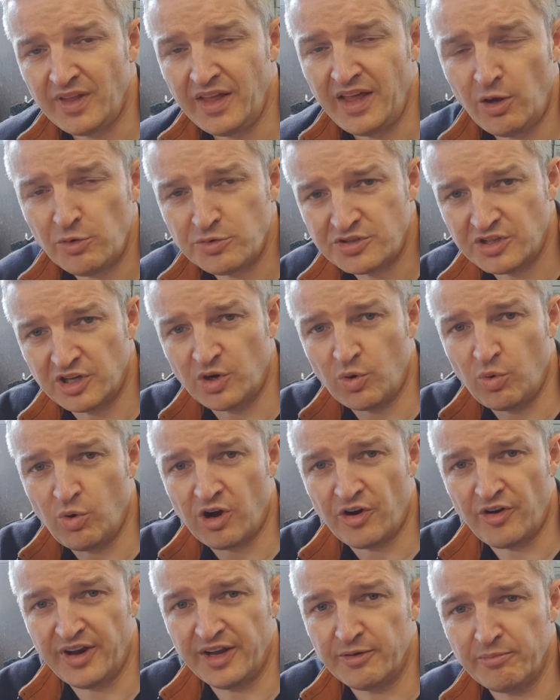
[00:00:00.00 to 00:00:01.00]
at the
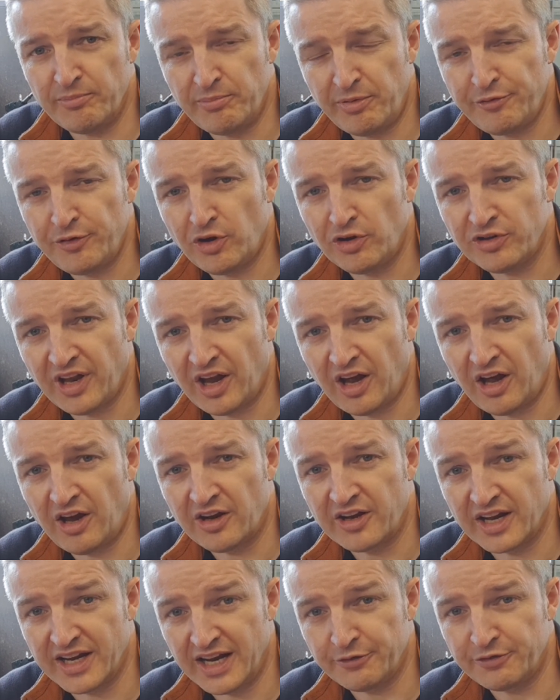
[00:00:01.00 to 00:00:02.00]
quarry before
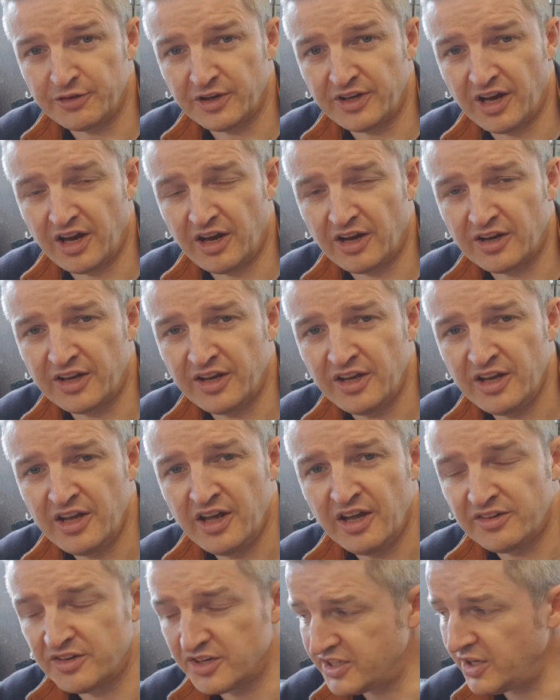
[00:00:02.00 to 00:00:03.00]
dark and after dark
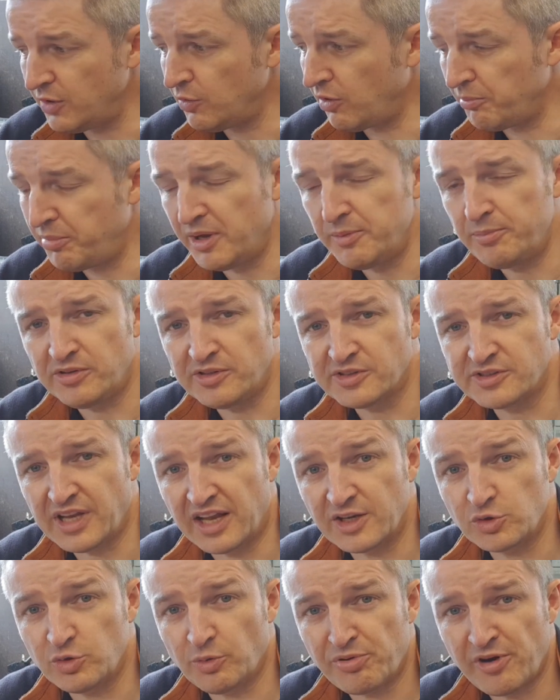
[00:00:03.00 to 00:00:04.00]
to see what people's
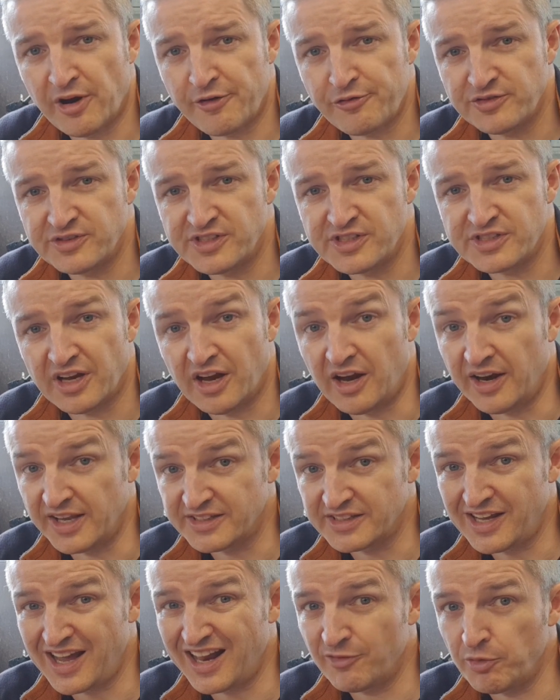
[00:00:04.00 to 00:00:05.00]
actual preferences are. And
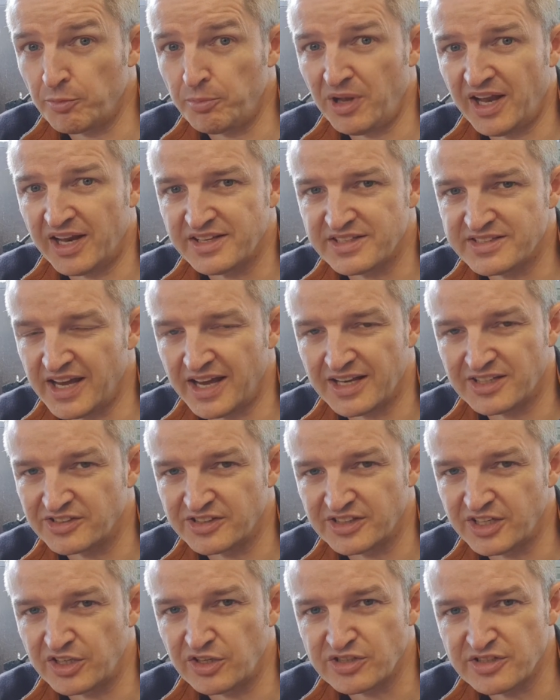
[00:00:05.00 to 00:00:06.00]
it's kind of a blind test
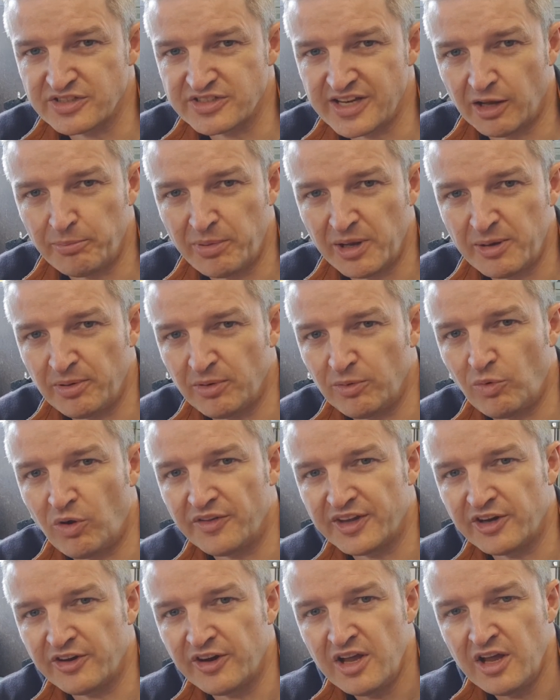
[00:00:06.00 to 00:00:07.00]
because he doesn't tell people
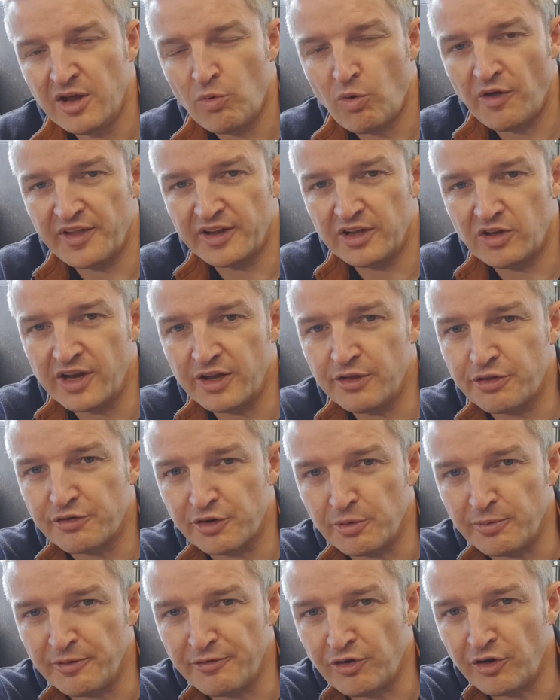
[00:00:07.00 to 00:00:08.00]
what they're looking
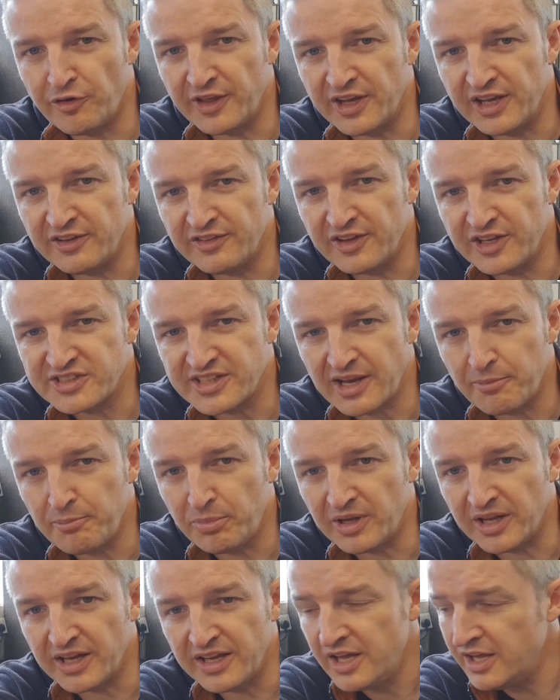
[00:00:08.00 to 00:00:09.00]
through before they
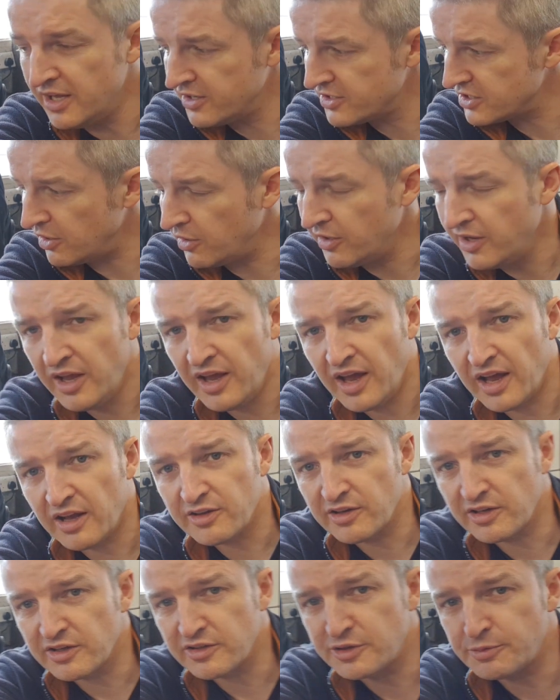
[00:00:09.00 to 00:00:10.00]
sample it. So
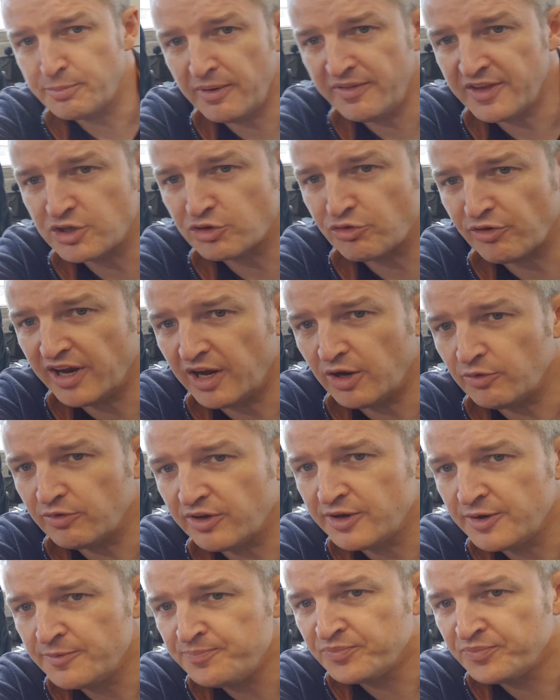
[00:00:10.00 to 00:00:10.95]
I'll spin this round,